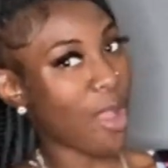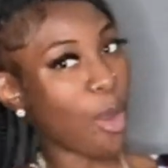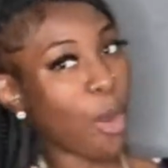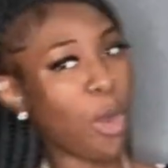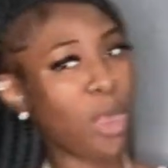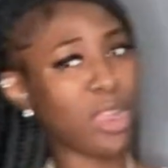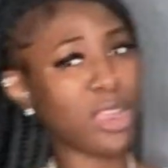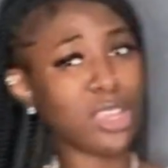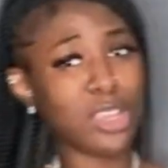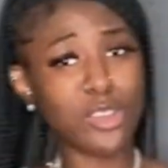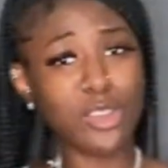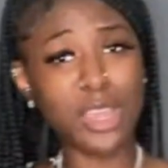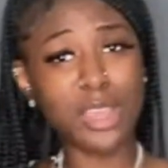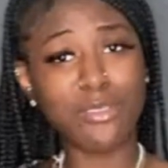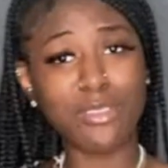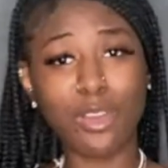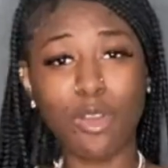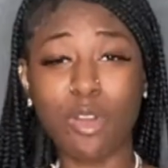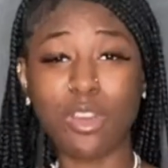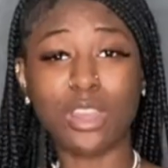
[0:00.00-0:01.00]
Or you could
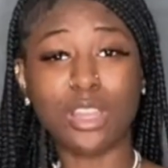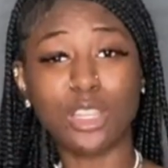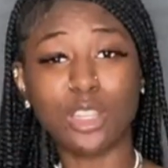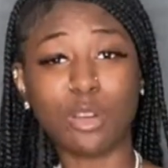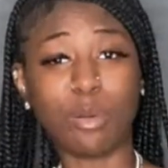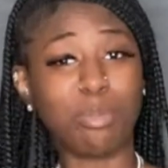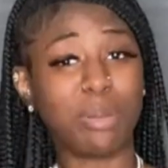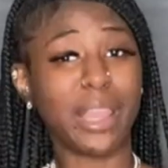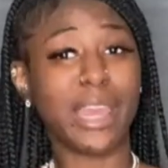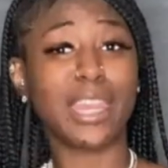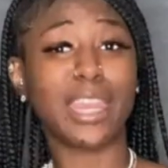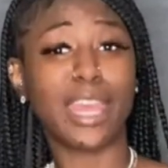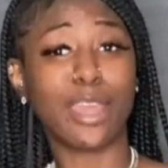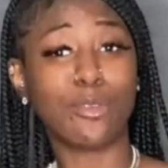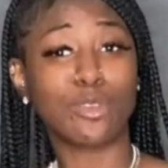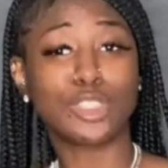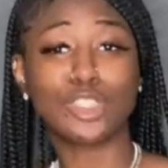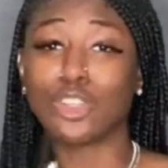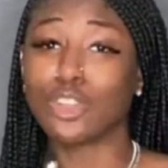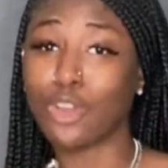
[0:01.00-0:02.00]
even go on a little play date
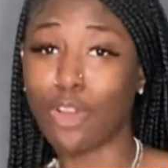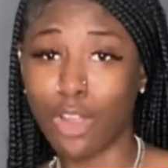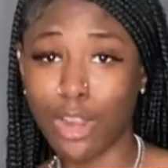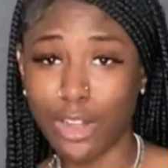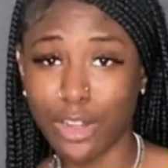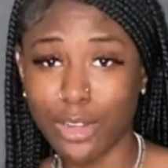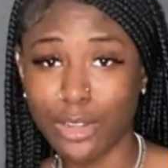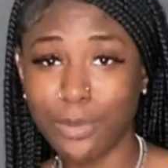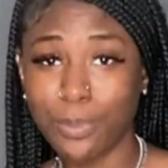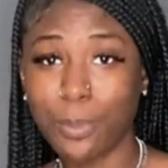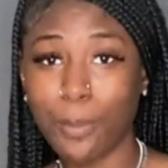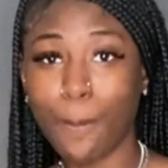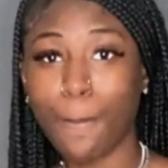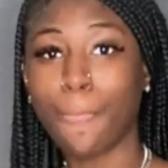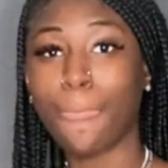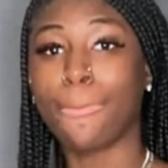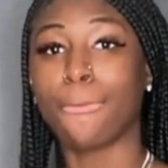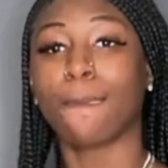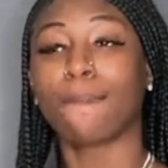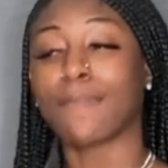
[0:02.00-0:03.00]
with your daughter
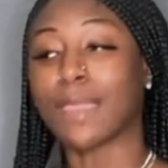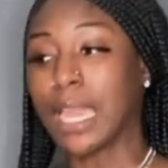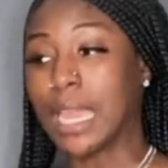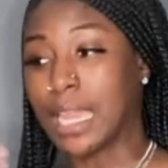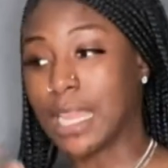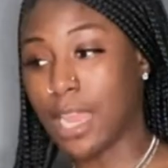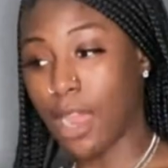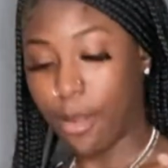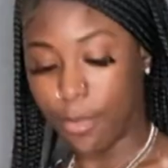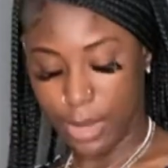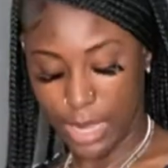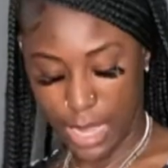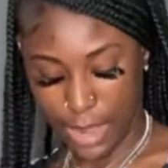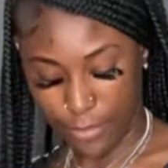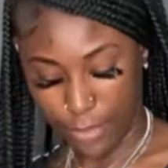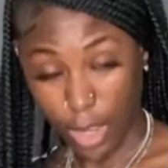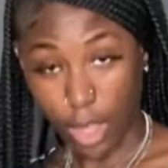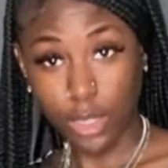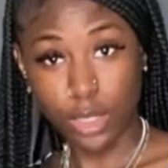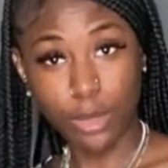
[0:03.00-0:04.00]
and y'all be
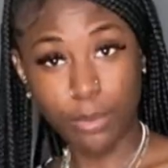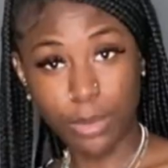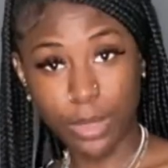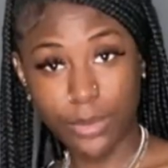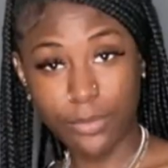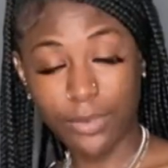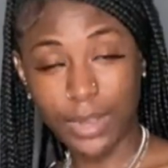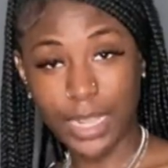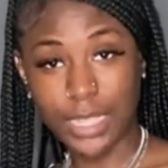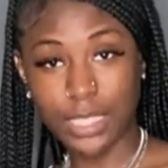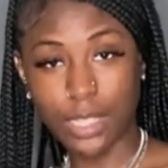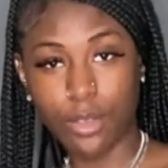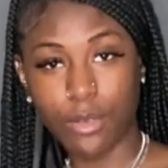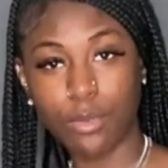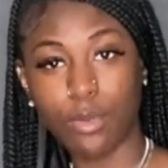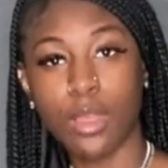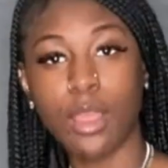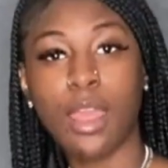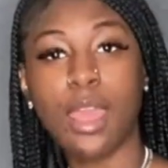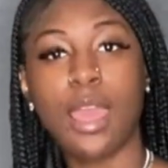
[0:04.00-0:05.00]
having your little butterflies on.
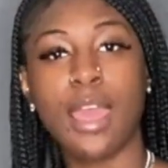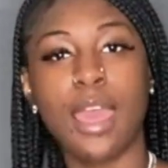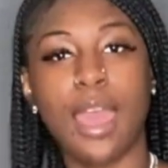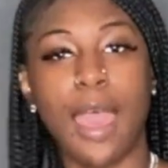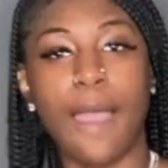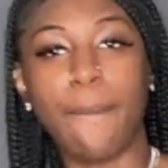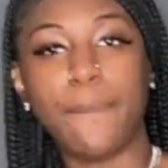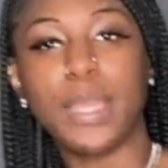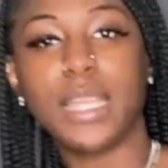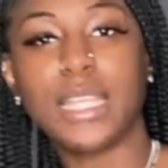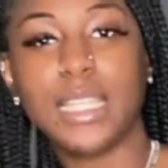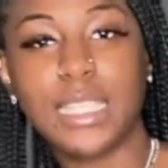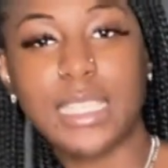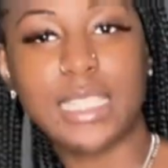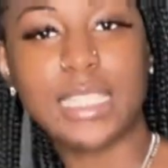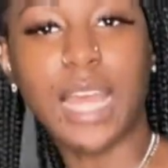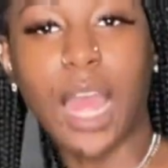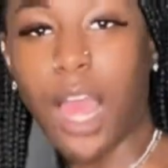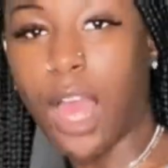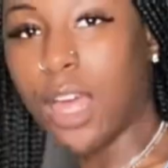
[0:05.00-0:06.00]
I mean, this is
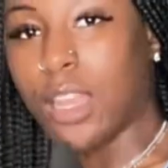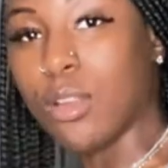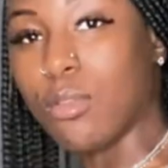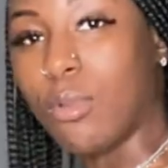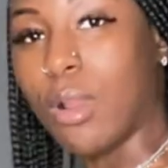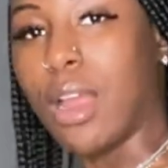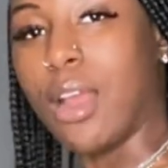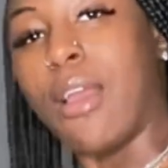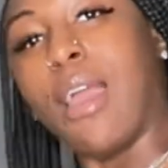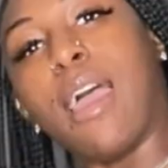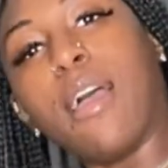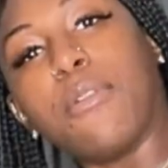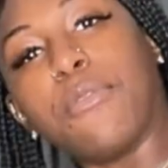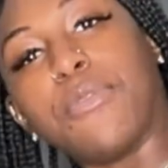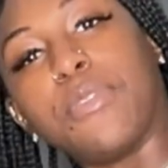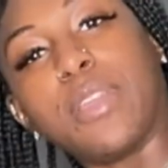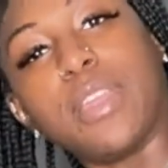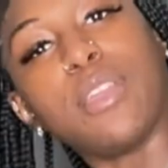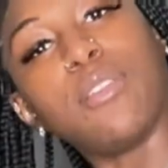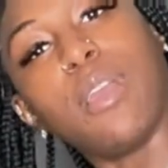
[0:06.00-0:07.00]
an all around
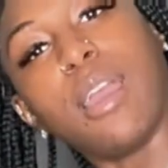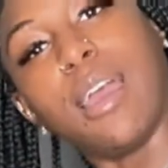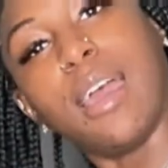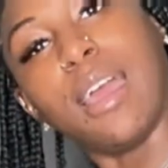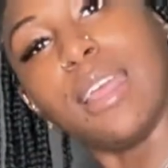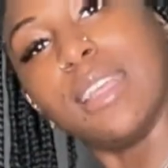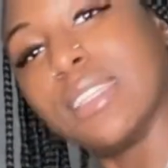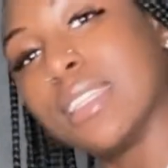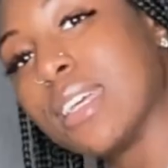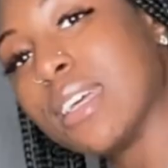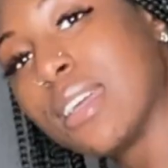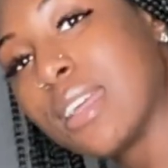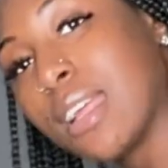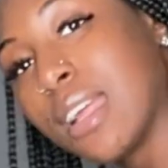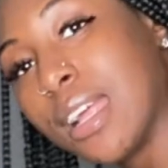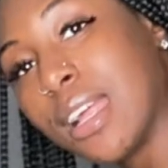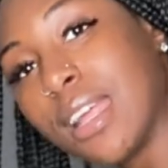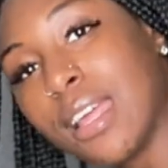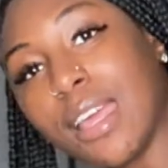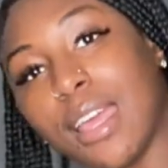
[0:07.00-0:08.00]
outfit, you guys.
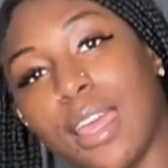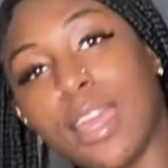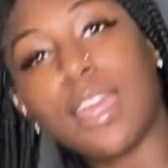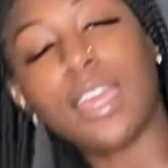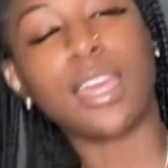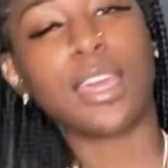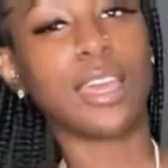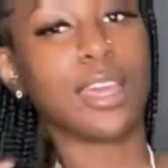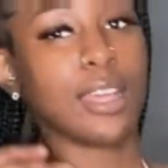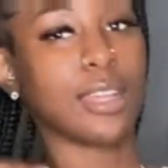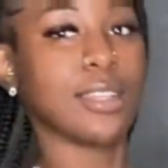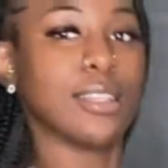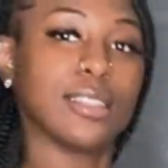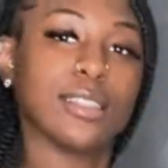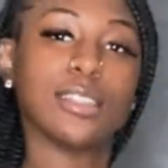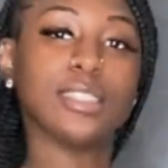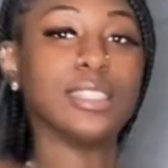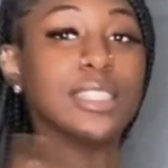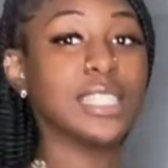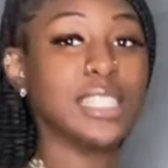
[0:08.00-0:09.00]

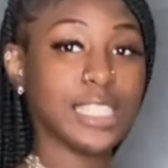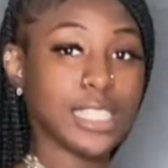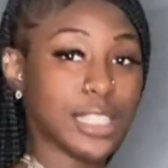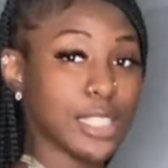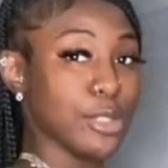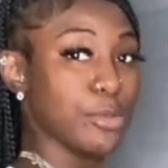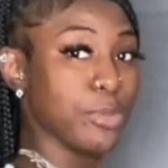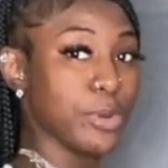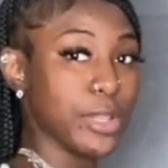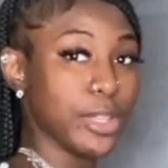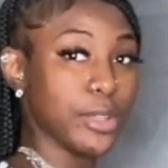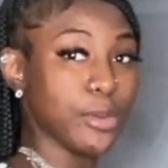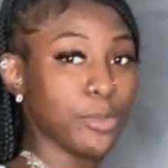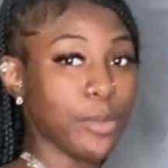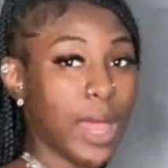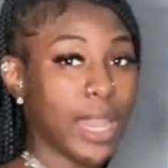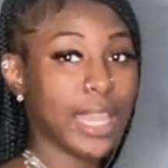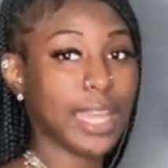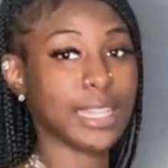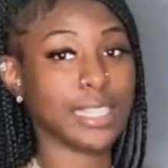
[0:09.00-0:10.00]
This is super cute. I
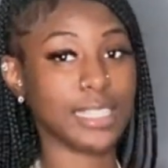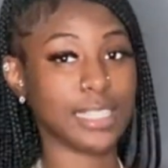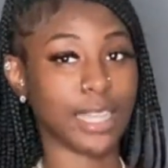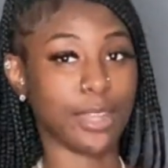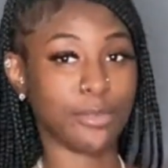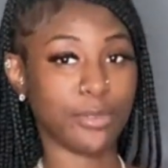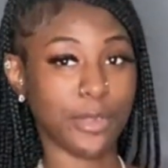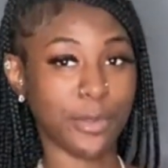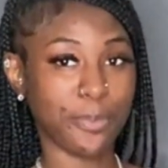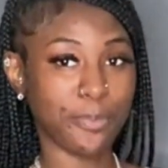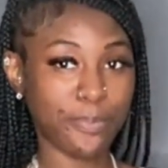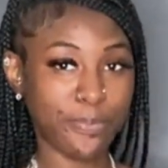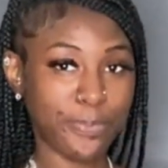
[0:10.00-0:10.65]
like this outfit.